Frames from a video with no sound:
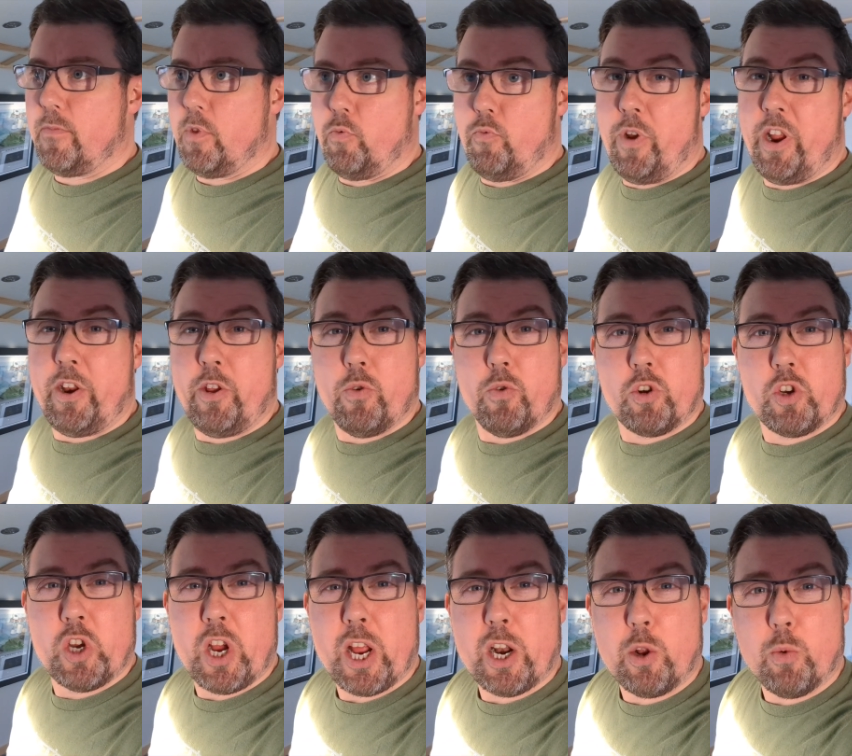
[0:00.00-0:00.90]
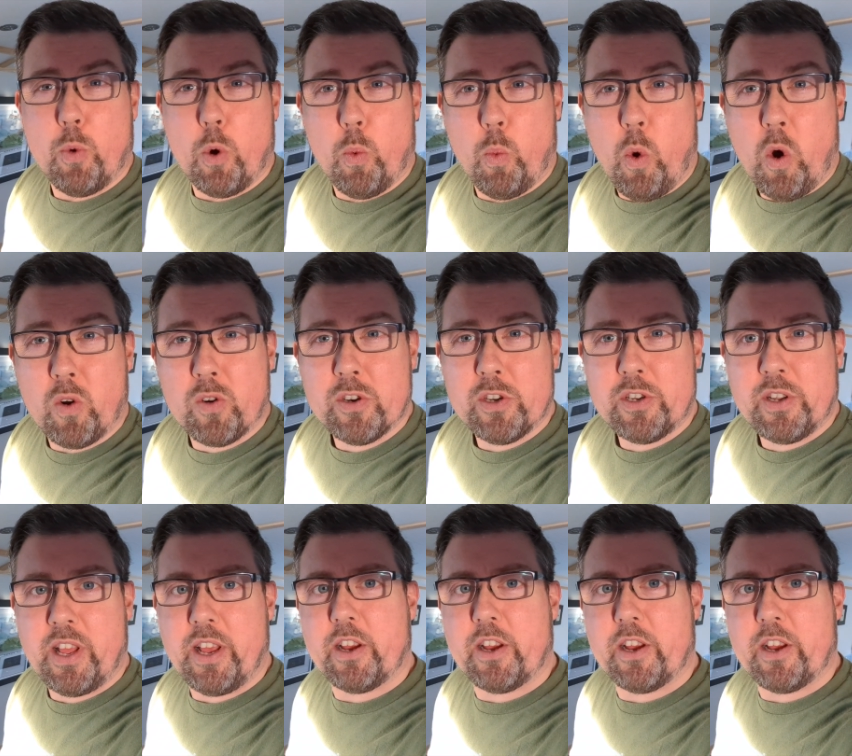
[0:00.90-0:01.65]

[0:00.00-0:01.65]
radio channel we want.